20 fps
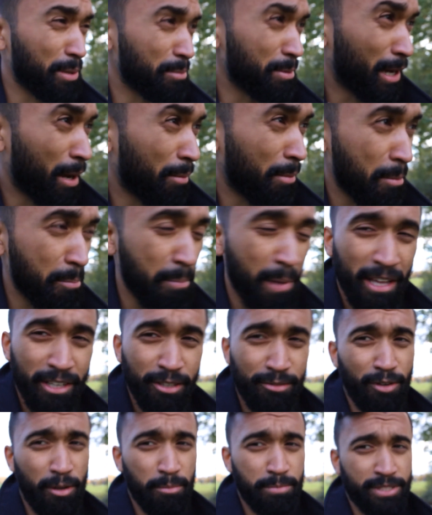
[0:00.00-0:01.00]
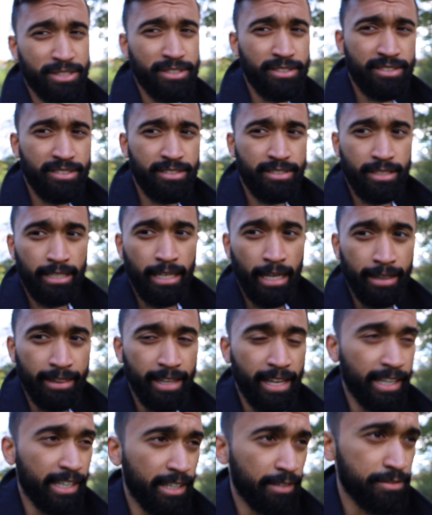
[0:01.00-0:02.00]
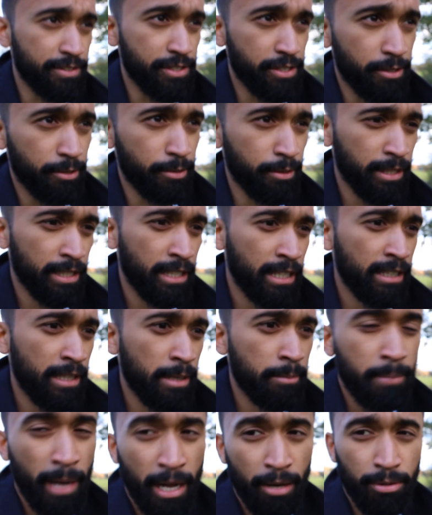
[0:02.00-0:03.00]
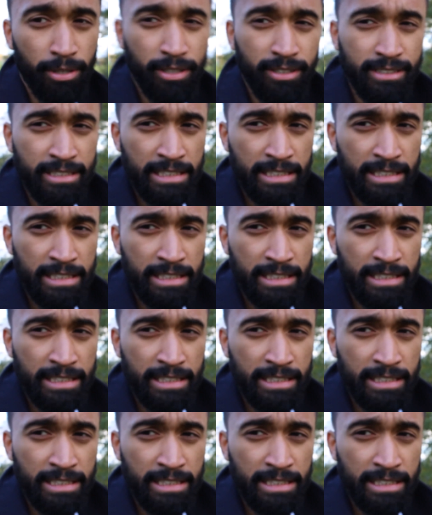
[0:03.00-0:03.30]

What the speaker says: become a man of options, and that gives you power.